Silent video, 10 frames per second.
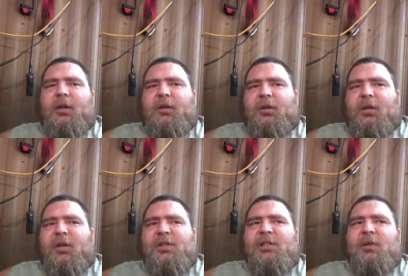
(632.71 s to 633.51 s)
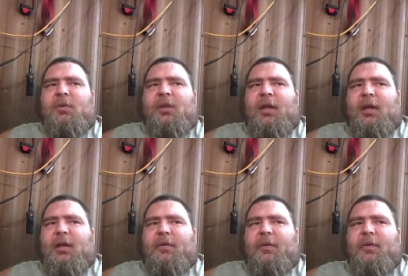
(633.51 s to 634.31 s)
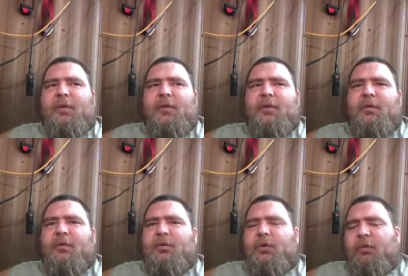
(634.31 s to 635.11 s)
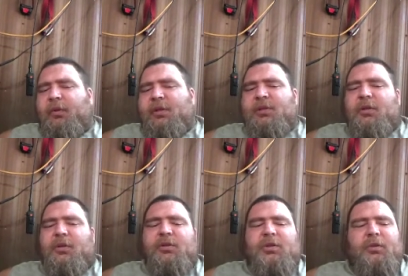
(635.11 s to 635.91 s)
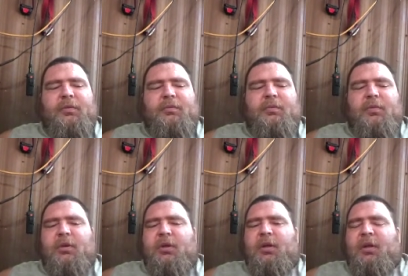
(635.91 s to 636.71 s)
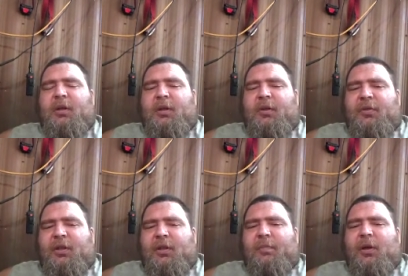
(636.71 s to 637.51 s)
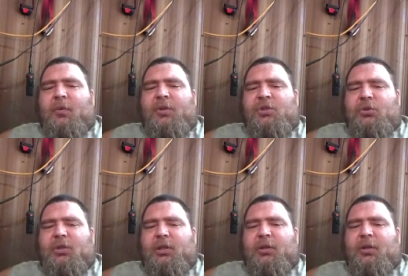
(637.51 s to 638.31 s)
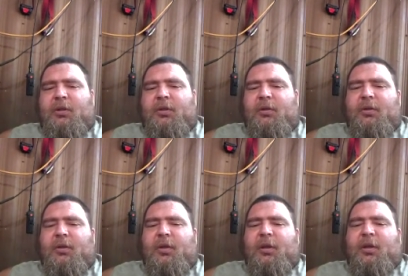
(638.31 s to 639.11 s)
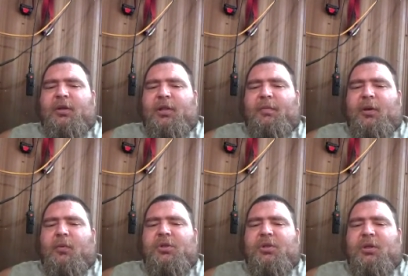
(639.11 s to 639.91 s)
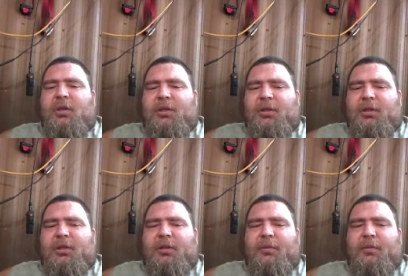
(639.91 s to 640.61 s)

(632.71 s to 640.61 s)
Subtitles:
look and see what they have, do research, think about what you need, think about what you're gonna need,